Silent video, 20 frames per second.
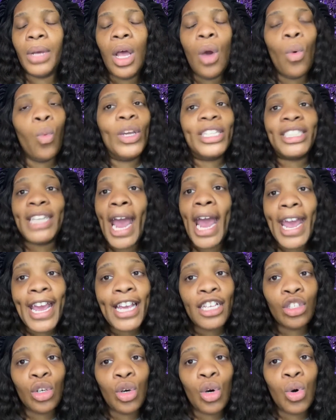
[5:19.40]
witch
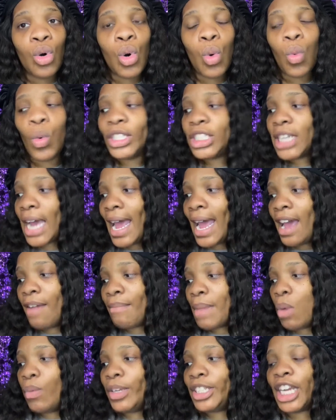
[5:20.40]
hazel, which I have
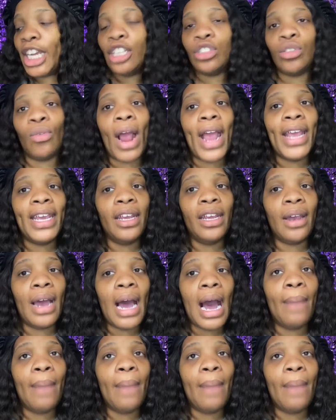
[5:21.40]
my witch hazel right here.